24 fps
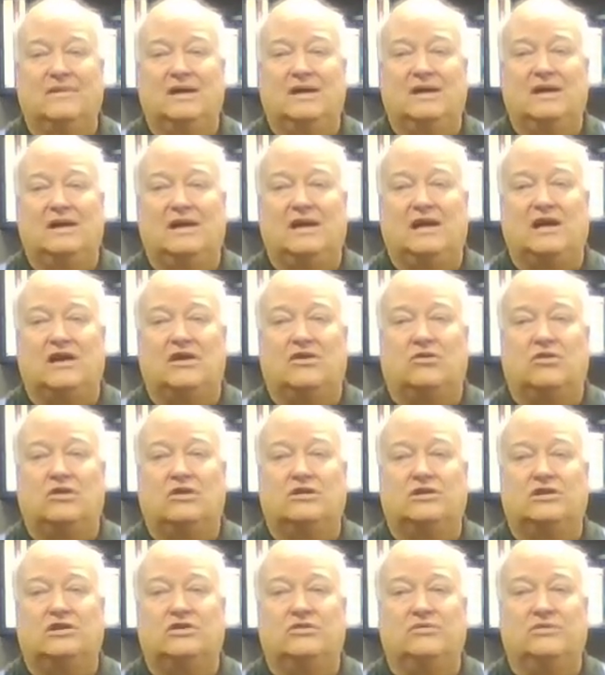In order
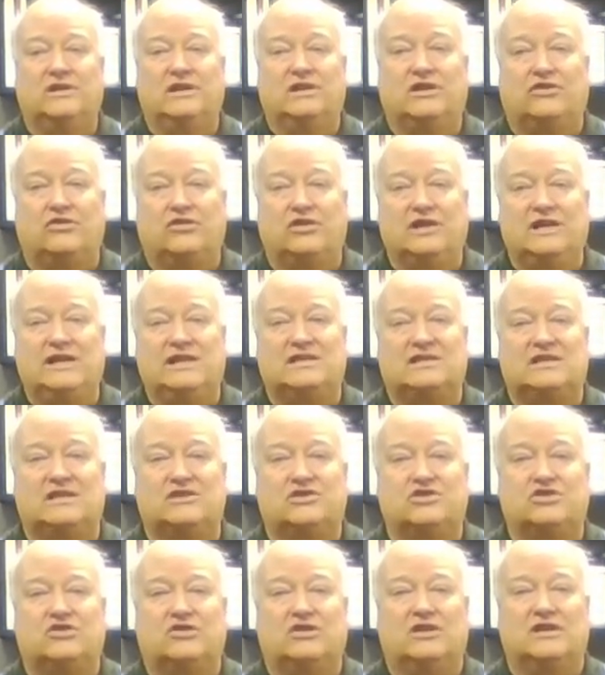to increase
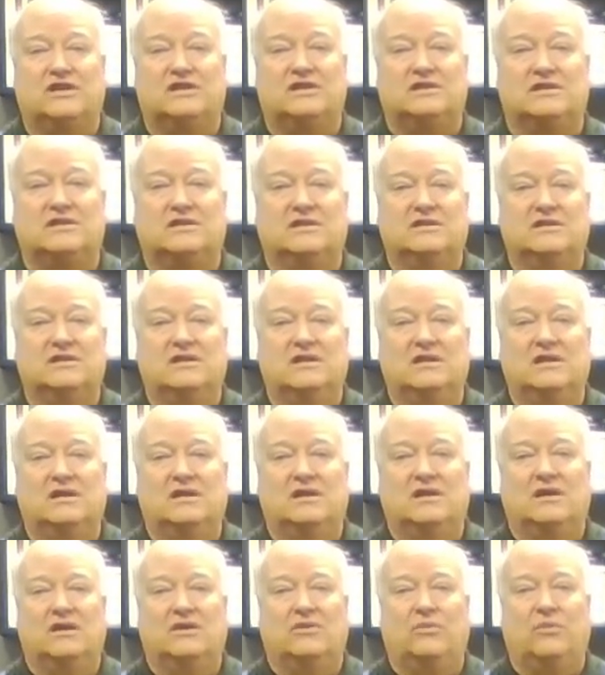assurance,
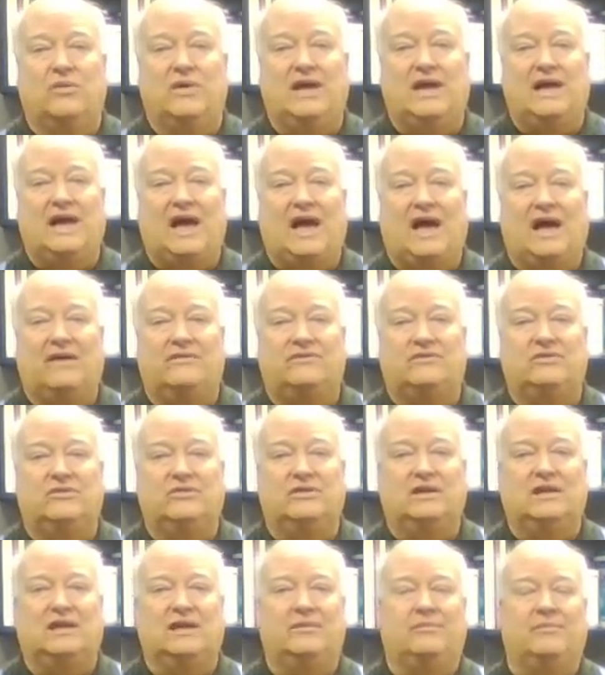we have to
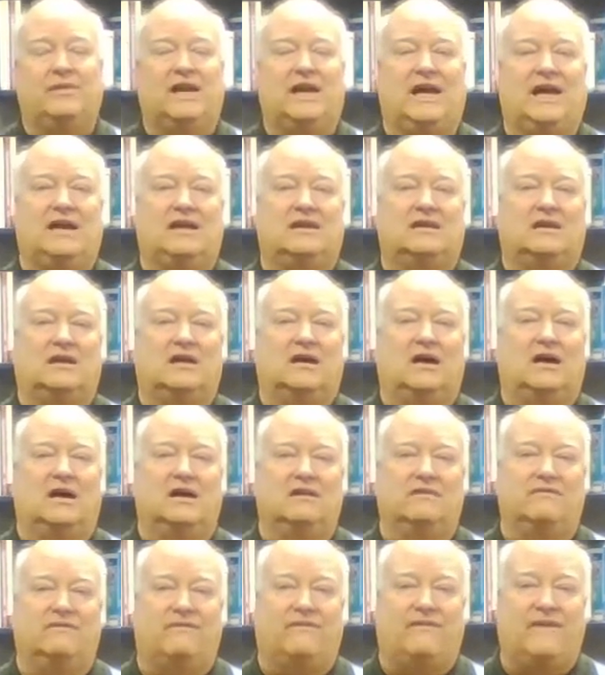eliminate
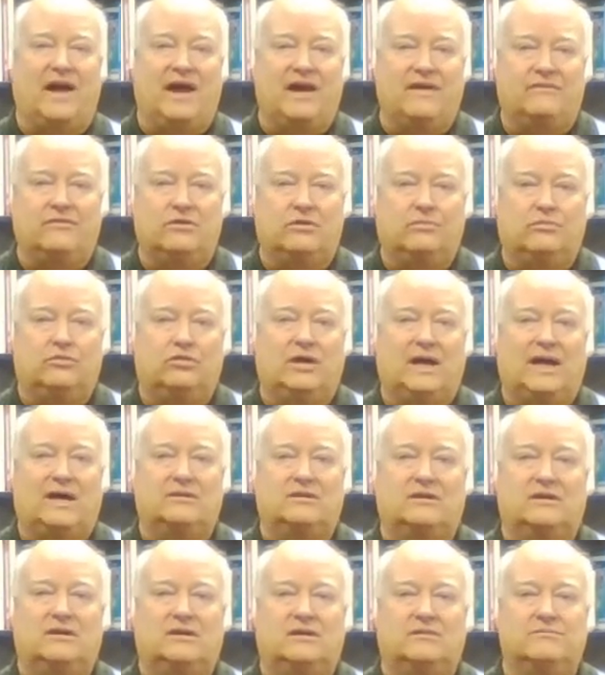unfavorable
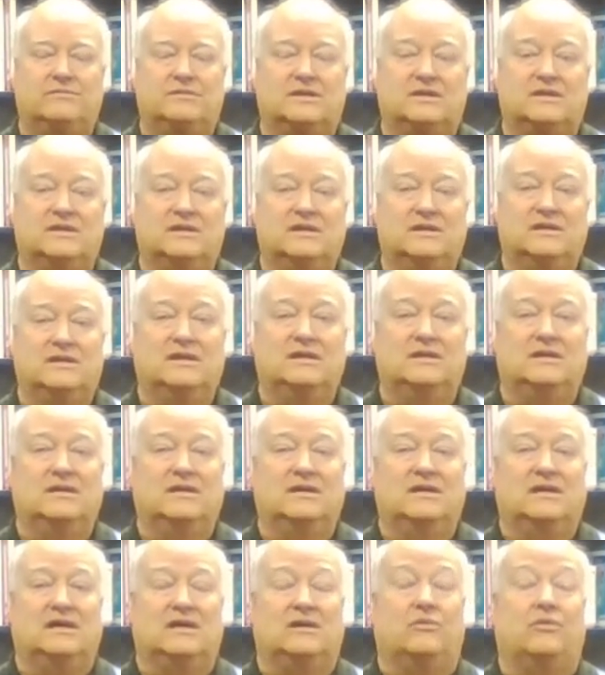outcomes
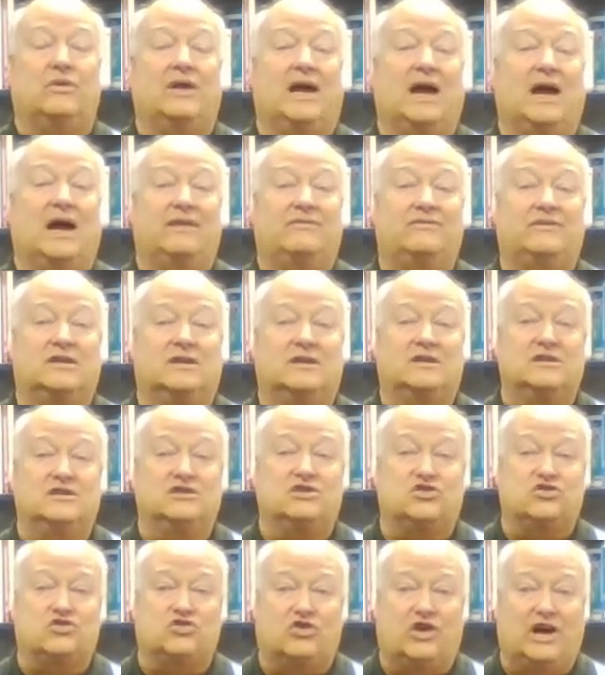and we have to
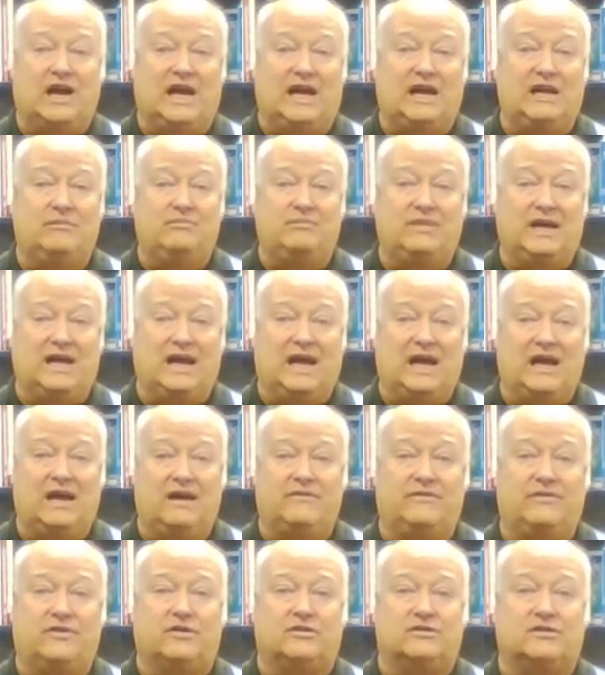constrain
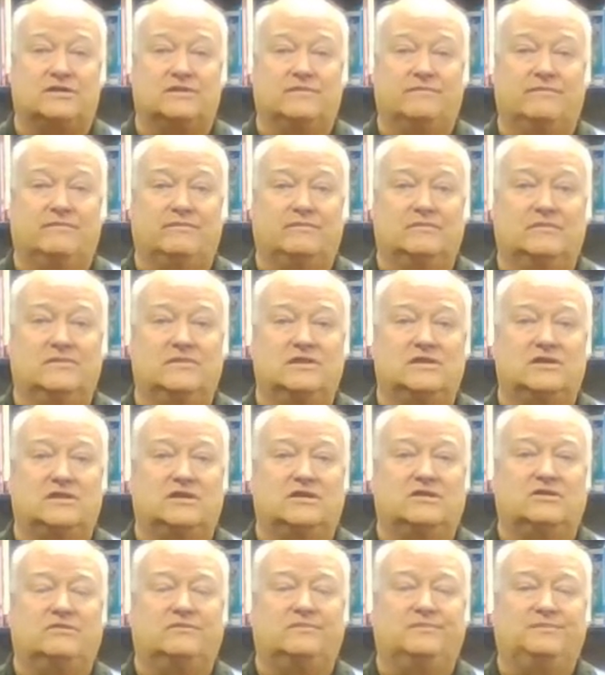behaviors.
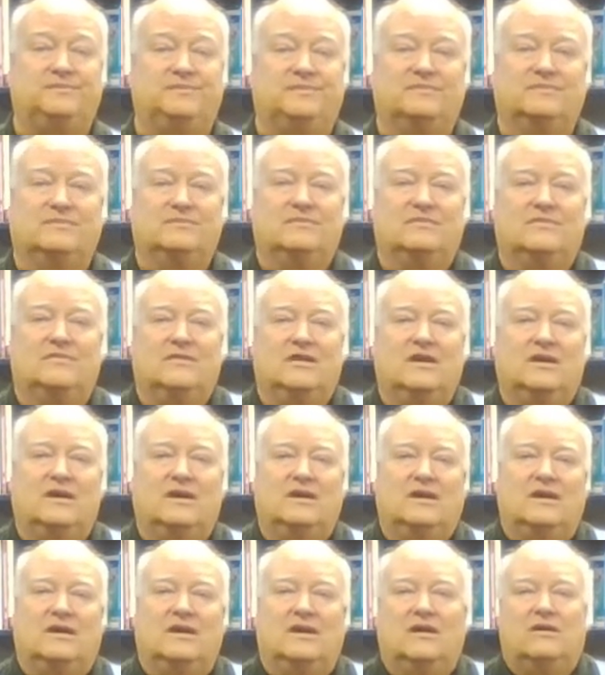So
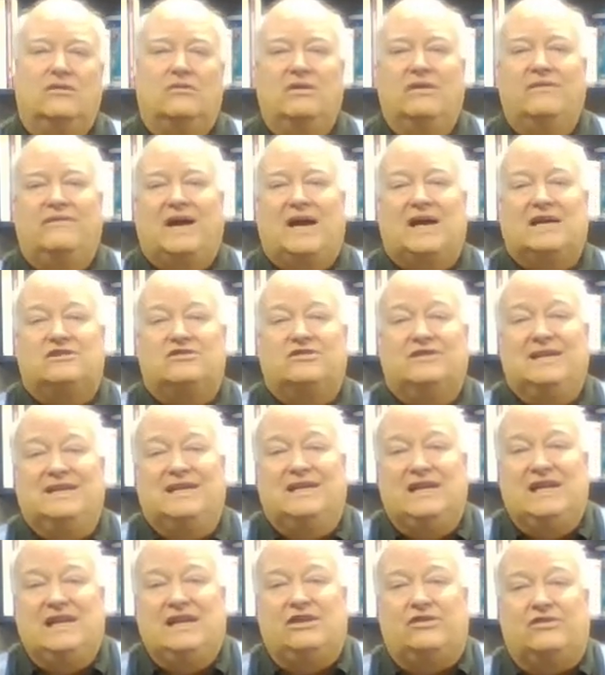we've actually
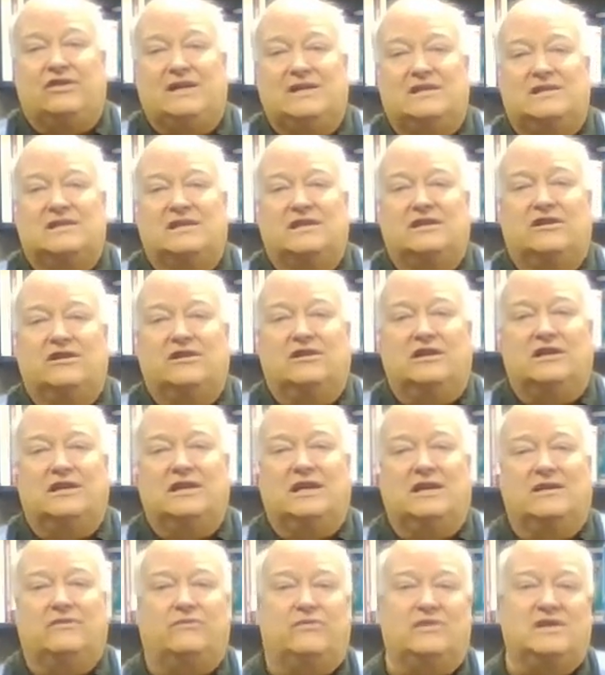decreased security
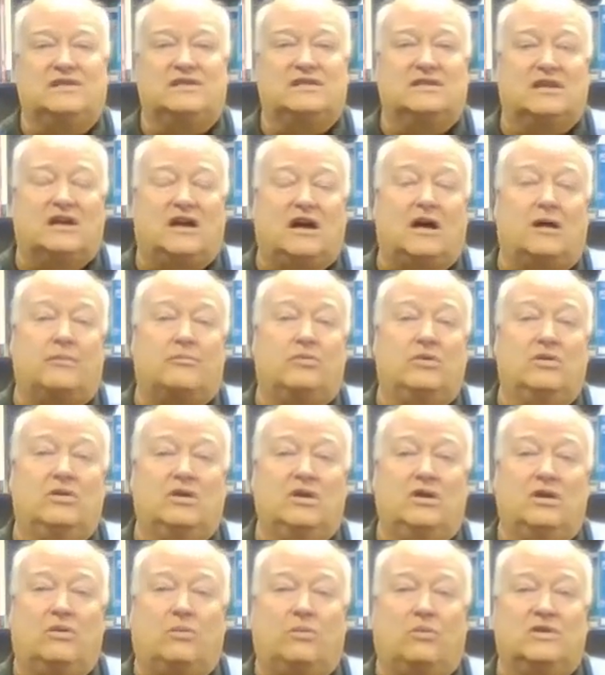if we stop
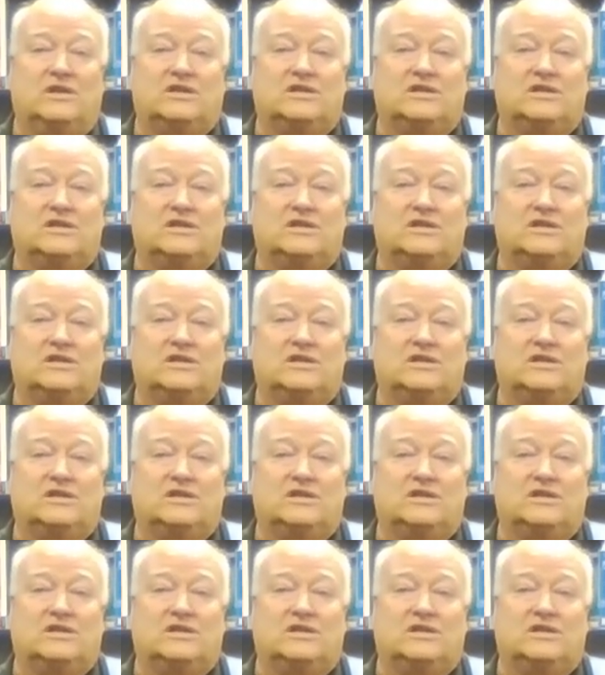once a